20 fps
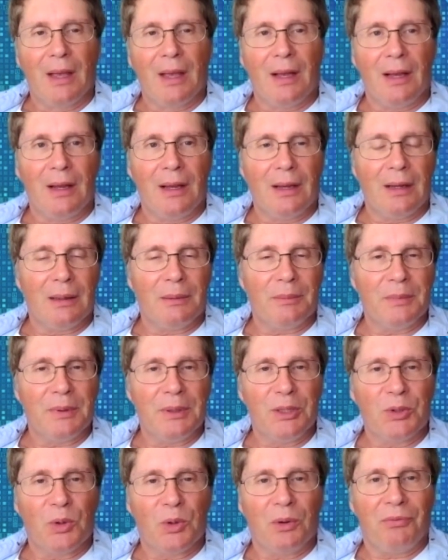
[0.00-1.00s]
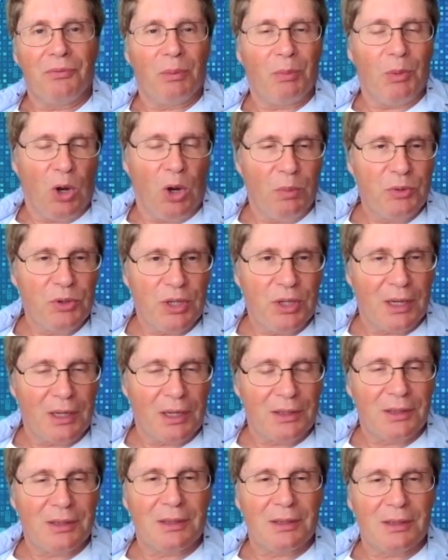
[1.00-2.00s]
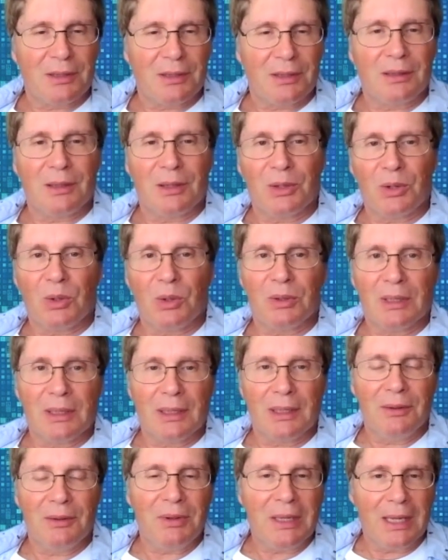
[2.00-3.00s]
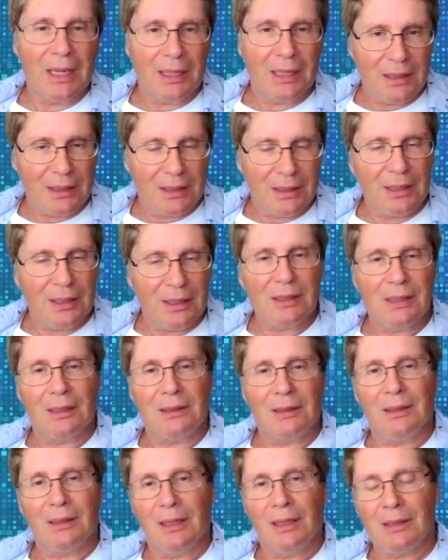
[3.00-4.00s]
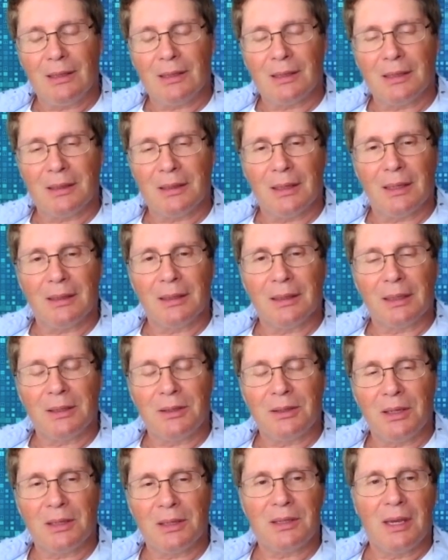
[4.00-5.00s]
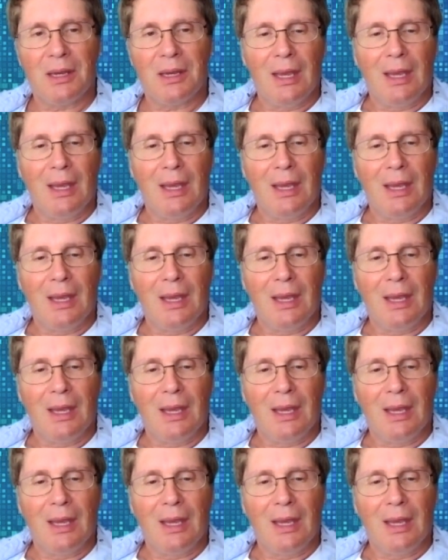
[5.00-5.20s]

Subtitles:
from objects, and living entities that it hits and returns,